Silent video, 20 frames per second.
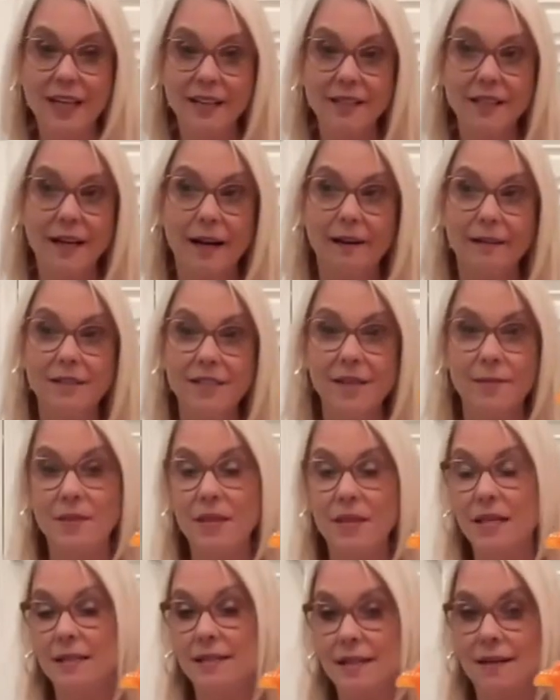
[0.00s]
I'm
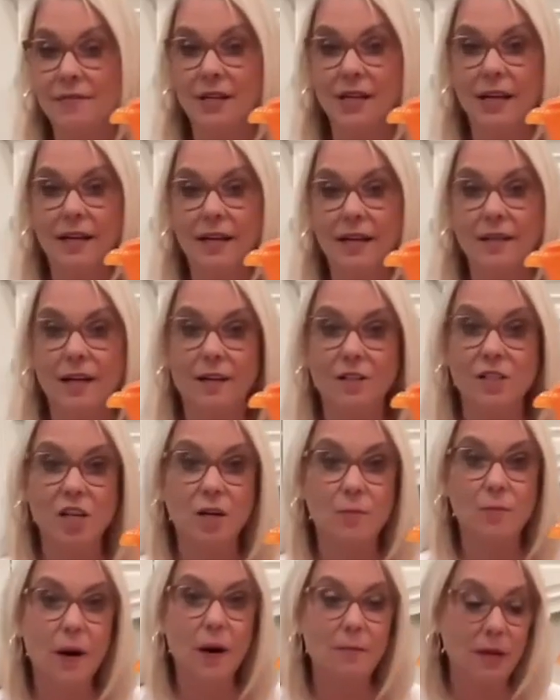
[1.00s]
thinking $79, I
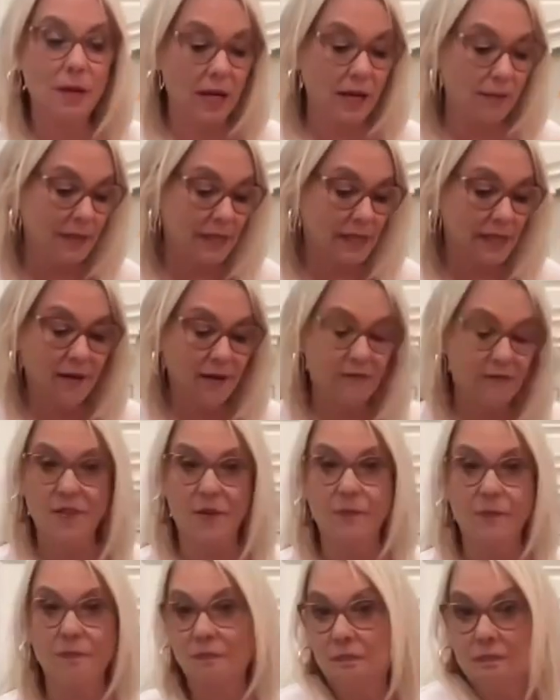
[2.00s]
could probably get myself
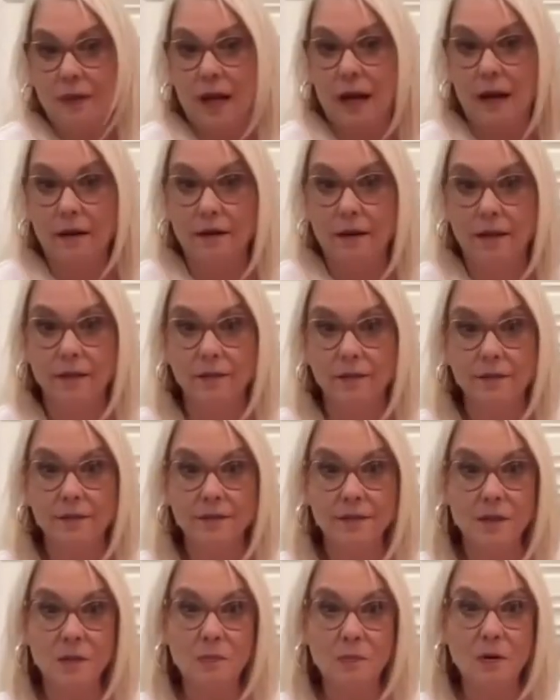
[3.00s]
some, I don't know,
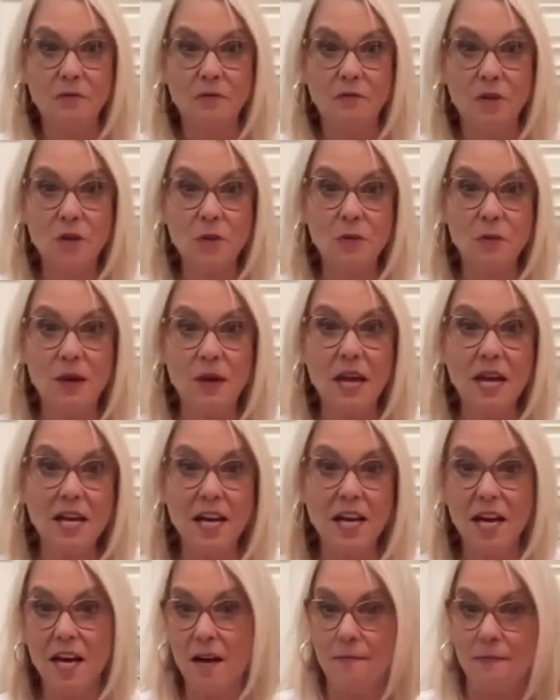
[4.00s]
perfume and
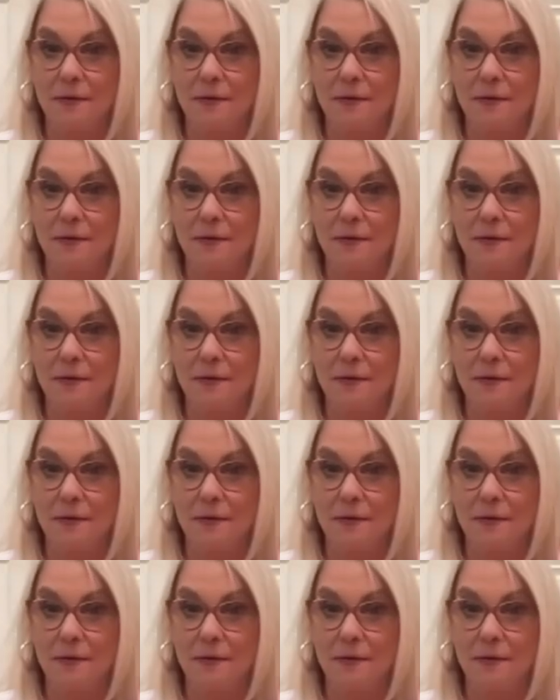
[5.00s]
makeup